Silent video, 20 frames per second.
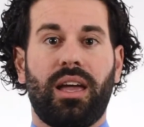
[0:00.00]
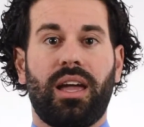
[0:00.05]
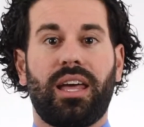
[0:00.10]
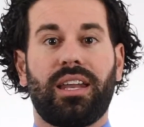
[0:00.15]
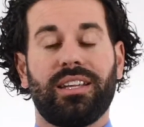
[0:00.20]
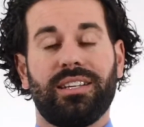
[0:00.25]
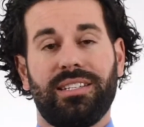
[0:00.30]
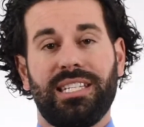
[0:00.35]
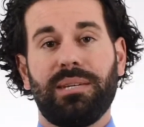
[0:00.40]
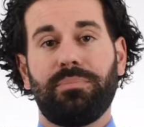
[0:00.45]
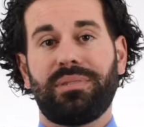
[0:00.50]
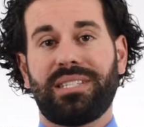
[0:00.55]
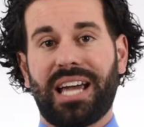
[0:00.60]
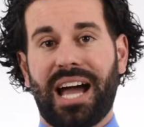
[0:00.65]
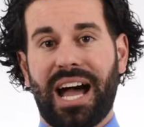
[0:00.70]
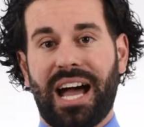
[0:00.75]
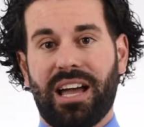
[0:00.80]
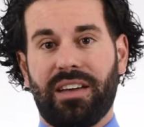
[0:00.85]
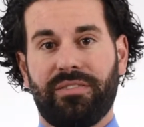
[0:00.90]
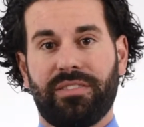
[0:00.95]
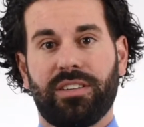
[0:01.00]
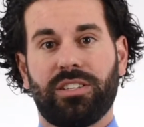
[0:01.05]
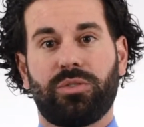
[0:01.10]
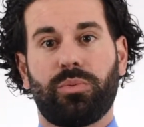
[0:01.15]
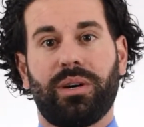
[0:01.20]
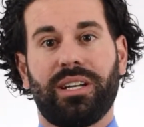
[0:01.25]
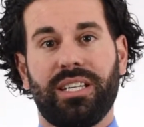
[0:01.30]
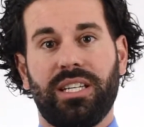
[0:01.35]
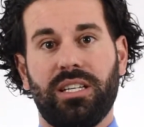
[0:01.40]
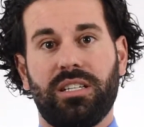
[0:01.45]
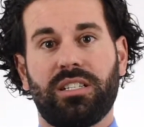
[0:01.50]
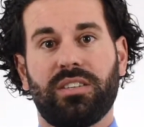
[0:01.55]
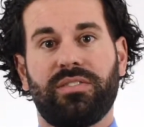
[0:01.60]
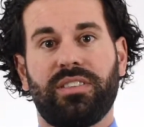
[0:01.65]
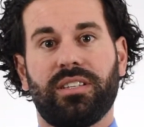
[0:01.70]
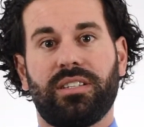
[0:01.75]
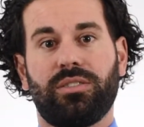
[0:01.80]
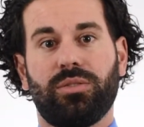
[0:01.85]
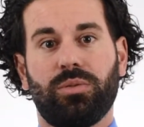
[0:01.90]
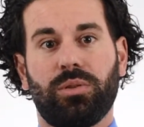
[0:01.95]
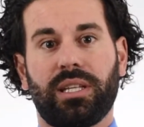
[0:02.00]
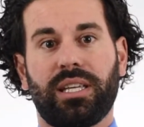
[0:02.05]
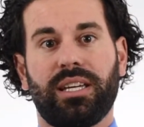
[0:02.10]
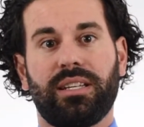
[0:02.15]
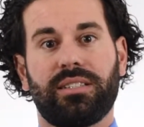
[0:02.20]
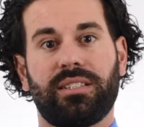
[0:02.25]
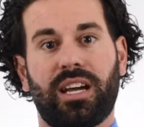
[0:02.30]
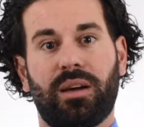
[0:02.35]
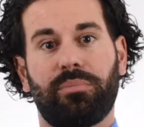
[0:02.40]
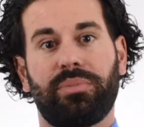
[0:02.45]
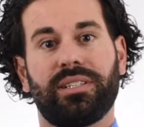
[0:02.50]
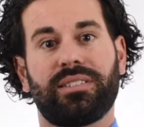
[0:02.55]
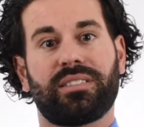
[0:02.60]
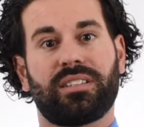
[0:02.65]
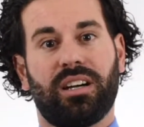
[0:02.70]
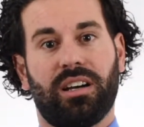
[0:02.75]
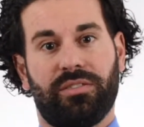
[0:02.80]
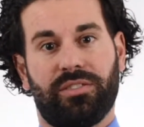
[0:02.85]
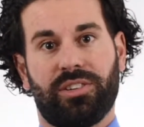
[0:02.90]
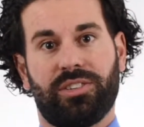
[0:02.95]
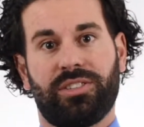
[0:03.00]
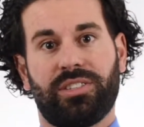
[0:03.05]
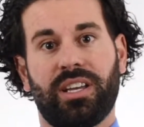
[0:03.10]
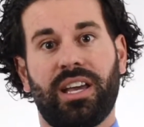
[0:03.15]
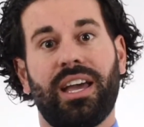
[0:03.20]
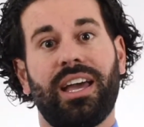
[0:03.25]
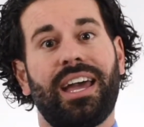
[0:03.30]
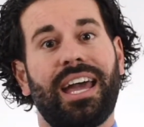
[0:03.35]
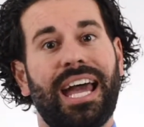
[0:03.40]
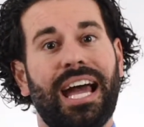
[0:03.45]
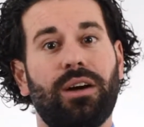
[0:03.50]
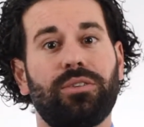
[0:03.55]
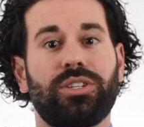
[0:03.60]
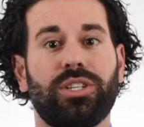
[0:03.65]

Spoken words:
and a deep dive into what each of the toolkit templates covers, how